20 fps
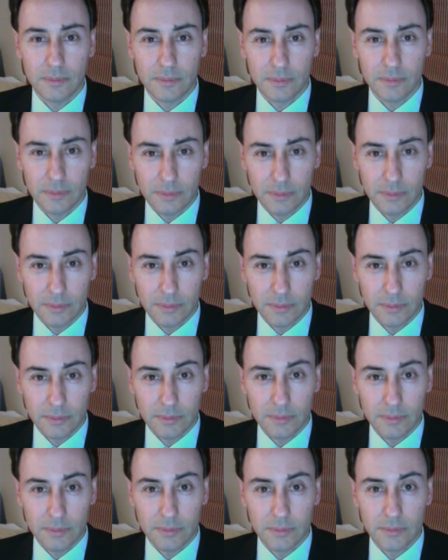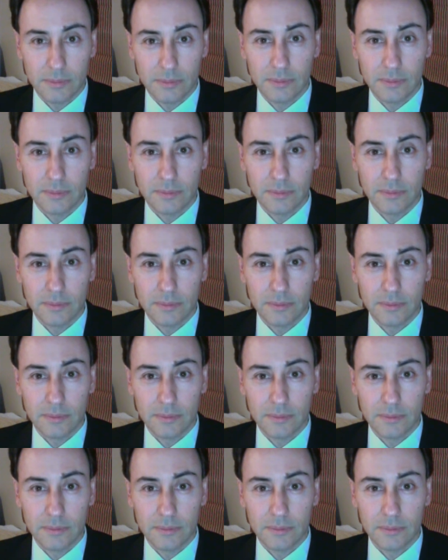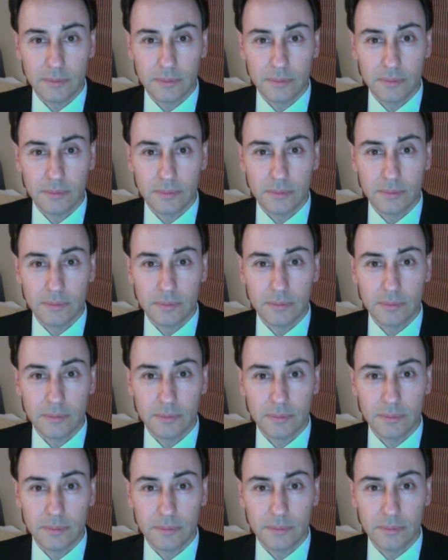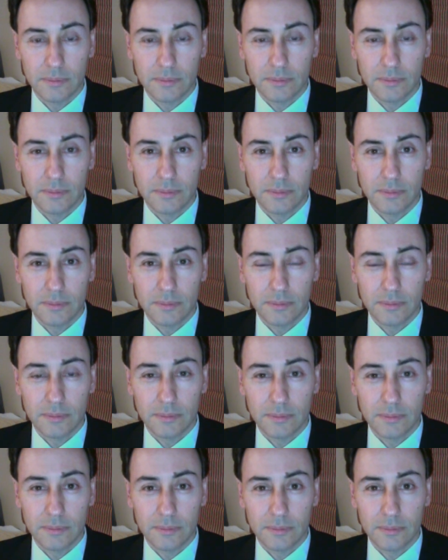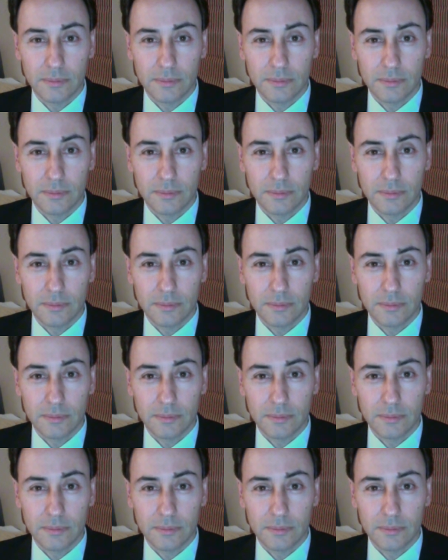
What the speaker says: The person shown says nothing.